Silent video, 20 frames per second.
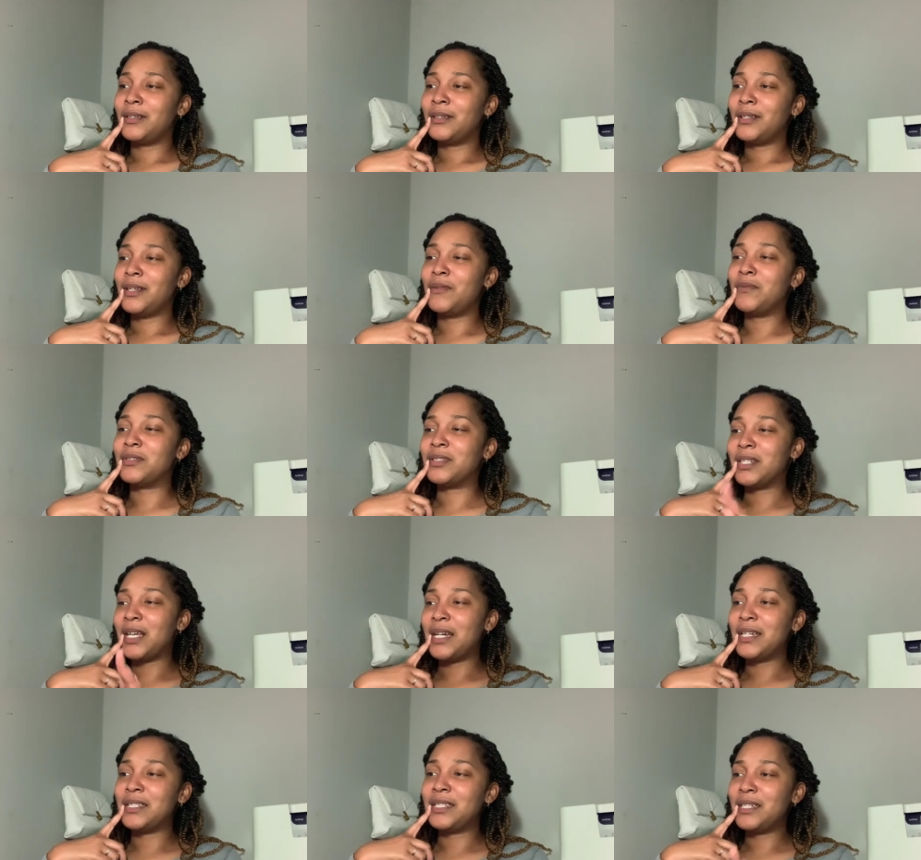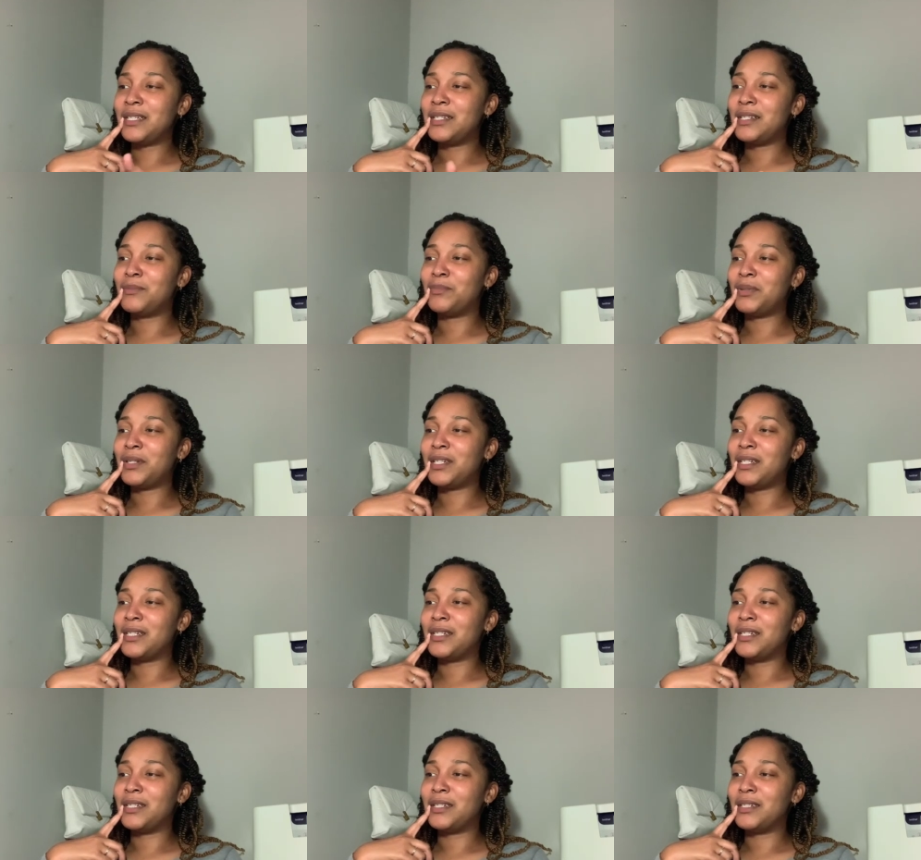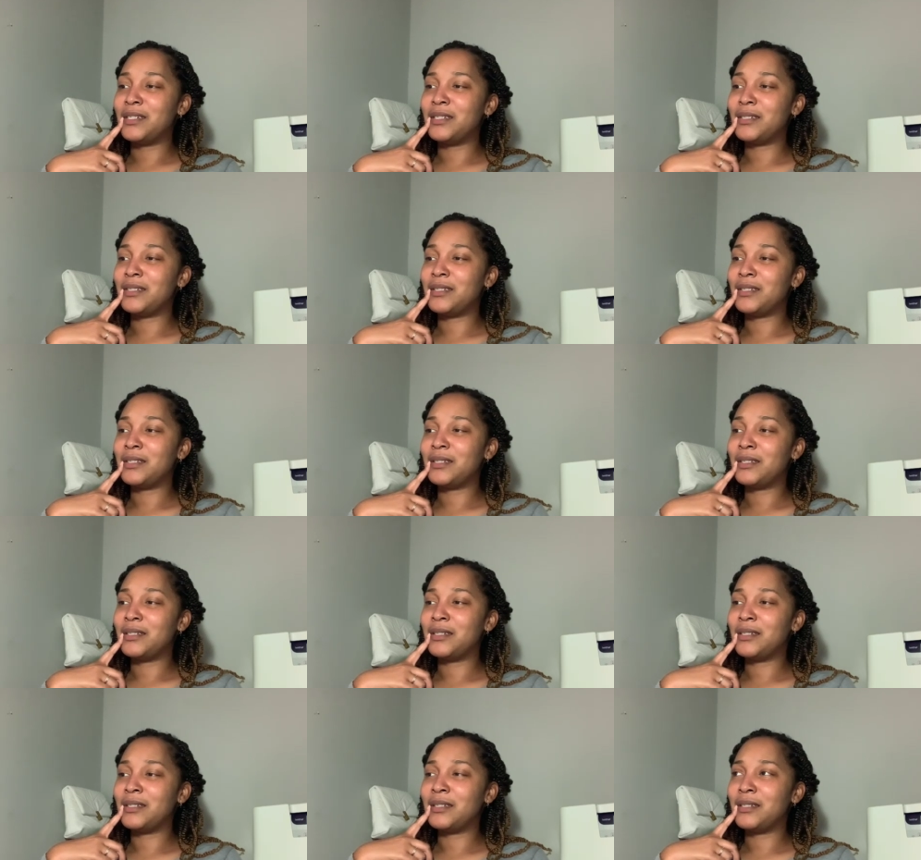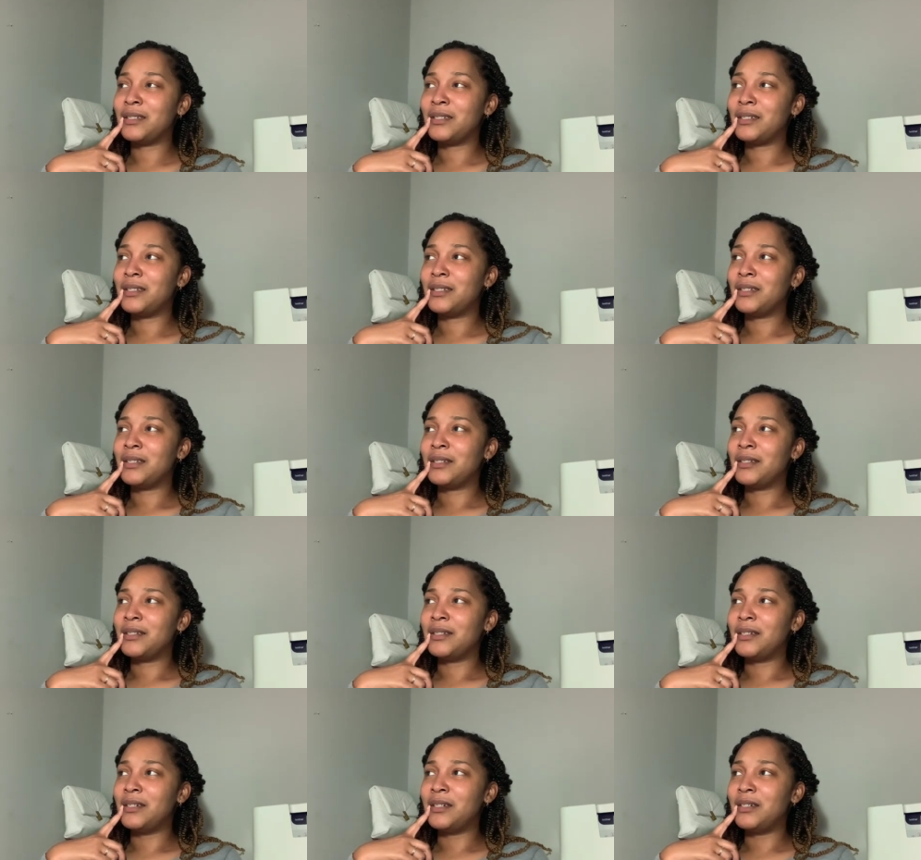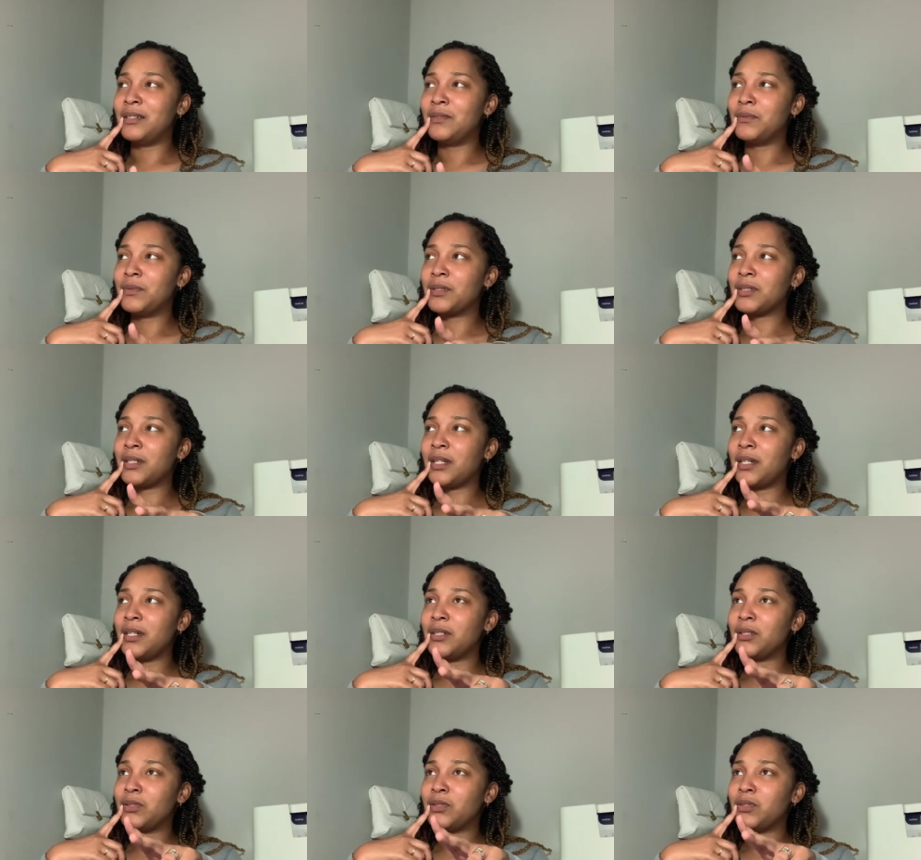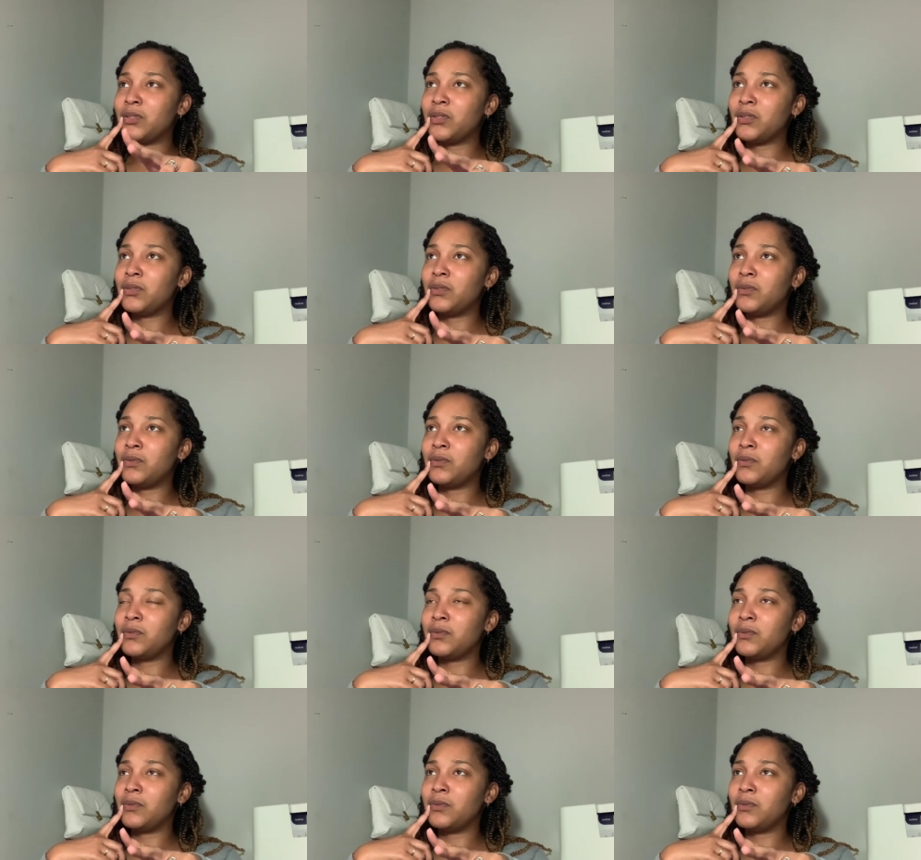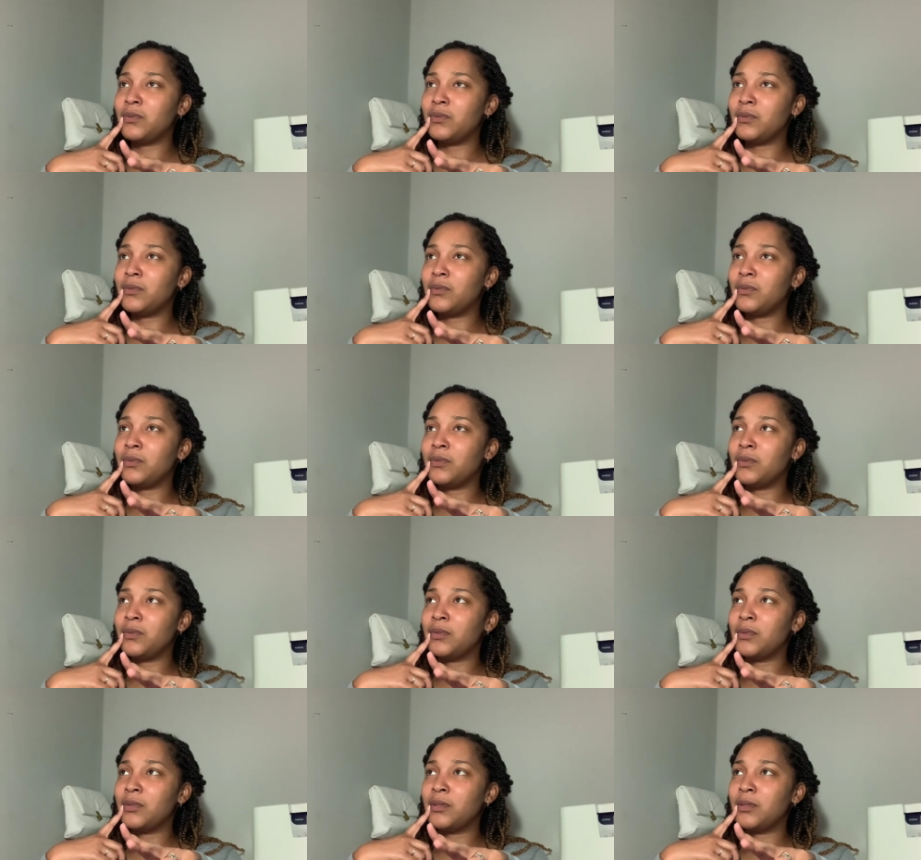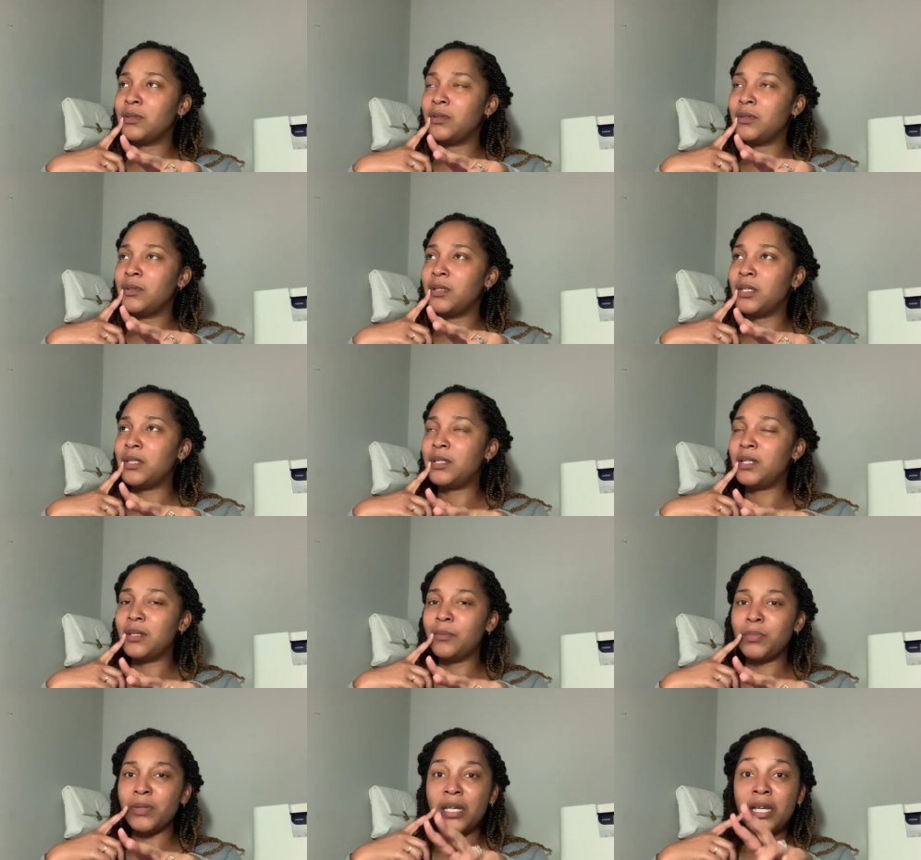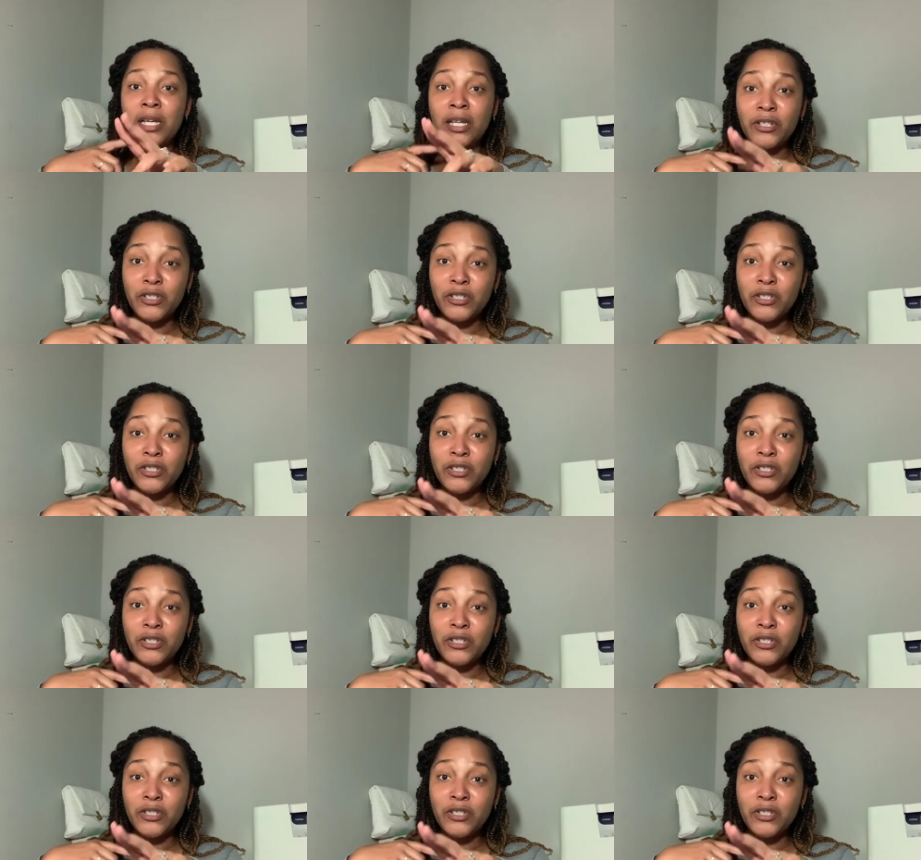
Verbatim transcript: It was 19 that pledged. And it was like two that didn't play.